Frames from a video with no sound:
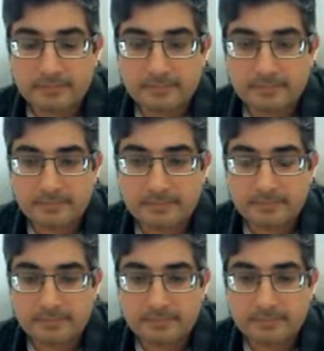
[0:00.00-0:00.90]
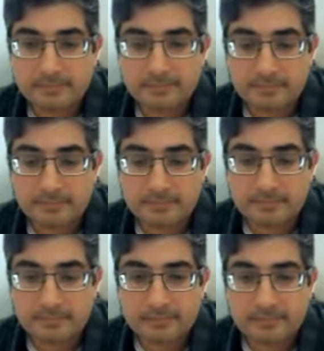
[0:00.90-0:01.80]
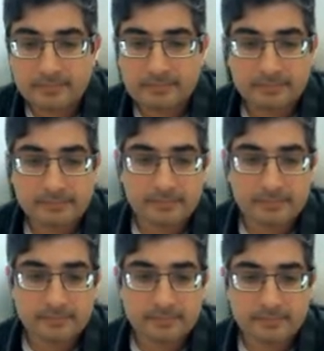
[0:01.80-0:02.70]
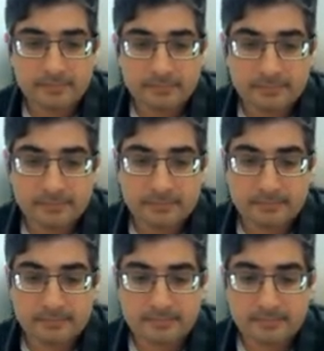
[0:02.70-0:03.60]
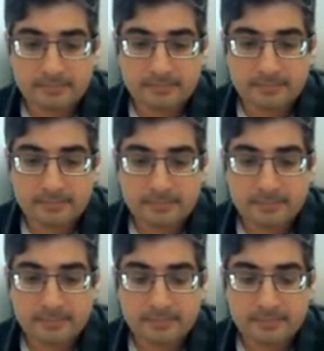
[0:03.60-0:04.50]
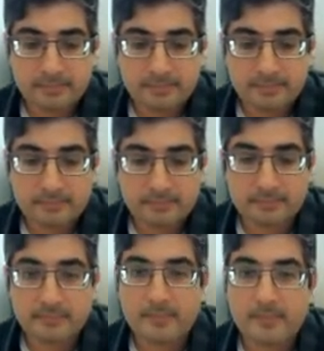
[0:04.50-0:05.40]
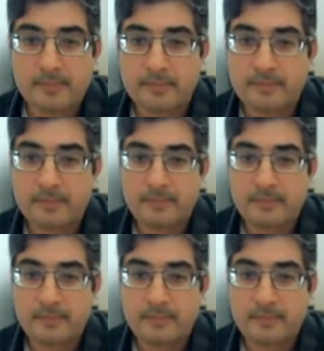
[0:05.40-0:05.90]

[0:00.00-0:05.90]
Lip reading: This person isn't speaking.